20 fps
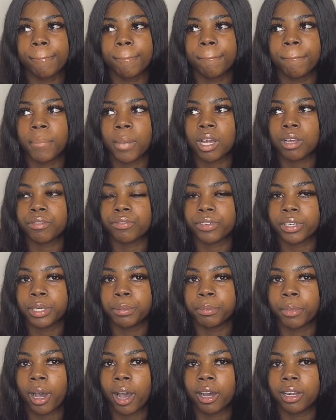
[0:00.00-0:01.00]
My friend
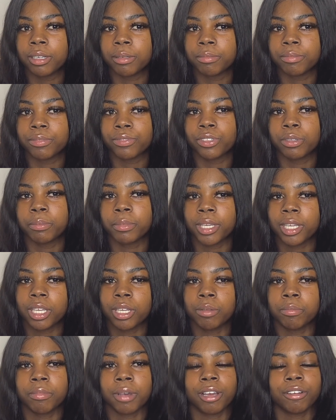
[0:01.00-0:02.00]
bought him for
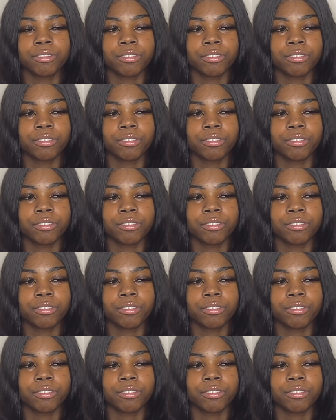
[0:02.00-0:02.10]
me my